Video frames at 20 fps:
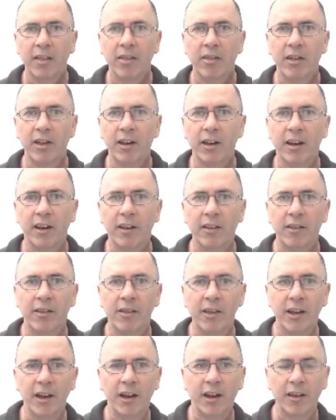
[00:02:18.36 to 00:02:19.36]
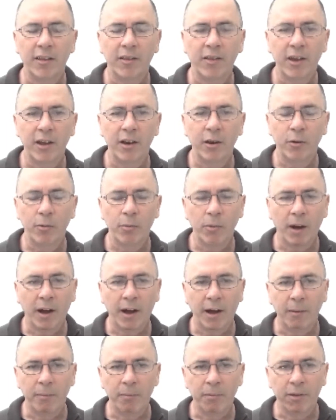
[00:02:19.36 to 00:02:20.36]
that they
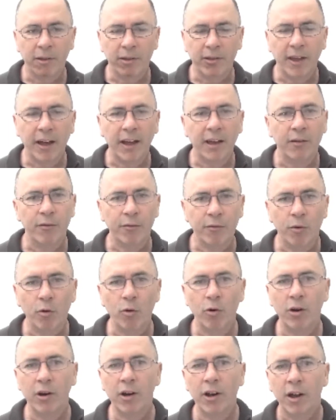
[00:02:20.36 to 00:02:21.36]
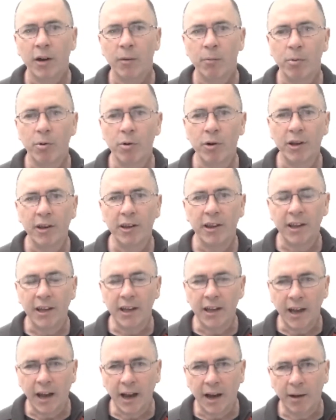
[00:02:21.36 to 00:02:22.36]
um, that they avoid putting
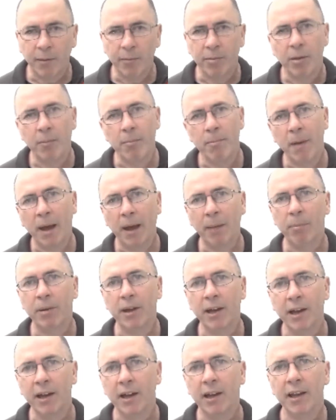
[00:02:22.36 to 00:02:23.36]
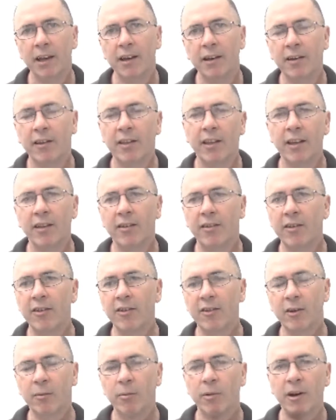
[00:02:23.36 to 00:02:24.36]
the, um, the mapping into their
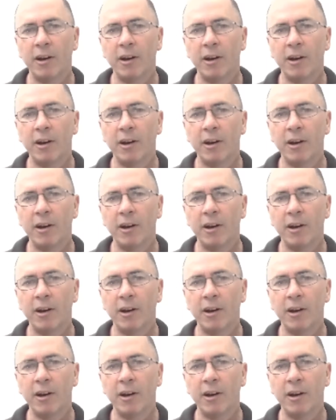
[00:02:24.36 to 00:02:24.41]
system.